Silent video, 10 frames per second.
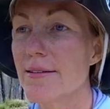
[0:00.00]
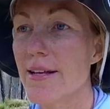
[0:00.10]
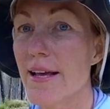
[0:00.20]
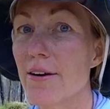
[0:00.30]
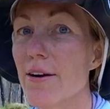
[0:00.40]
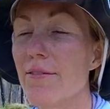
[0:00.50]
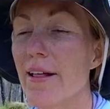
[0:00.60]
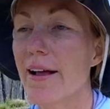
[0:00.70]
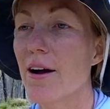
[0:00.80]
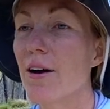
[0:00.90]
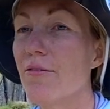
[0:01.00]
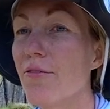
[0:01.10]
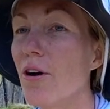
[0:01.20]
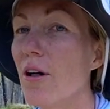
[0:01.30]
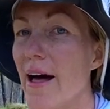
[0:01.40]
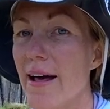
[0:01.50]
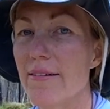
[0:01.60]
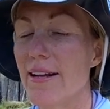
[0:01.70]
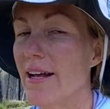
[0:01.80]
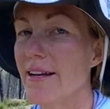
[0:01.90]
take a like a full
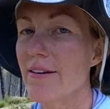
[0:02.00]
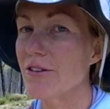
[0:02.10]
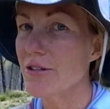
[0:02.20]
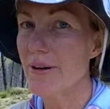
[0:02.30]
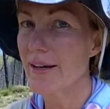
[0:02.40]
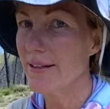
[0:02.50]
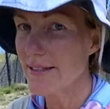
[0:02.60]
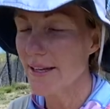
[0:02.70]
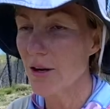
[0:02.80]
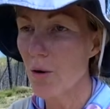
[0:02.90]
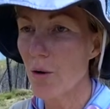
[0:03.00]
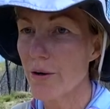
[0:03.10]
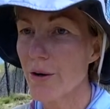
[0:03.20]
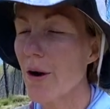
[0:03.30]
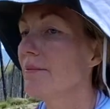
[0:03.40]
Ativan. I never do. I only take a quarter.